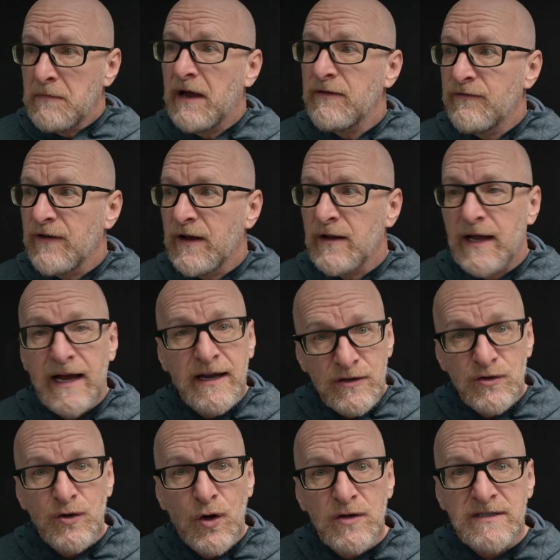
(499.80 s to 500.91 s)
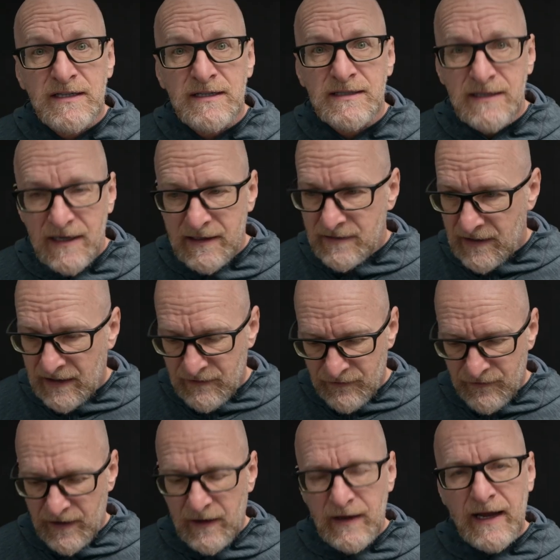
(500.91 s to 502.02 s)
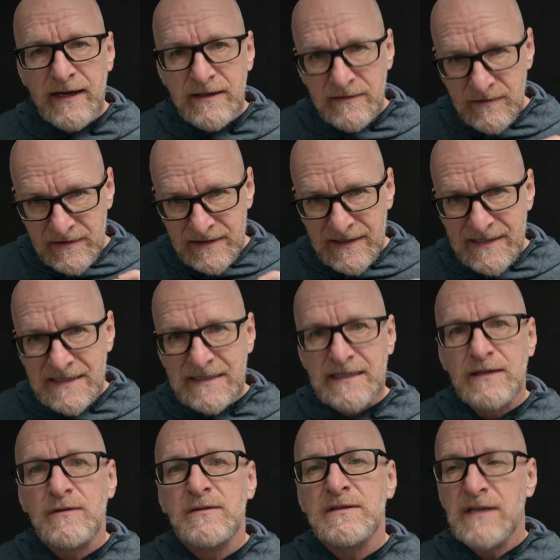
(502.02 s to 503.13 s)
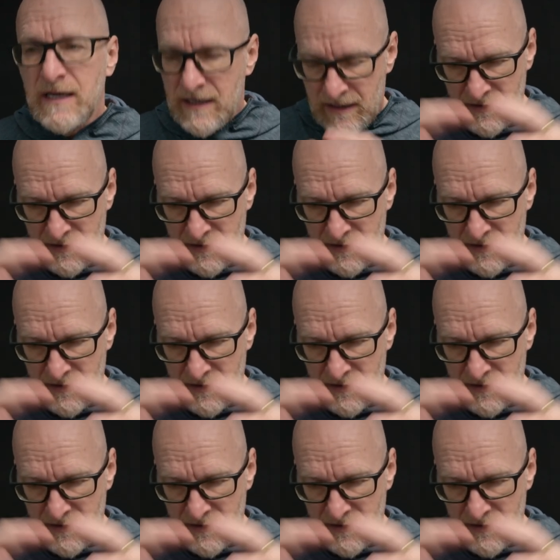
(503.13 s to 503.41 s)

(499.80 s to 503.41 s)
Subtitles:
I felt I had got it. I'd distilled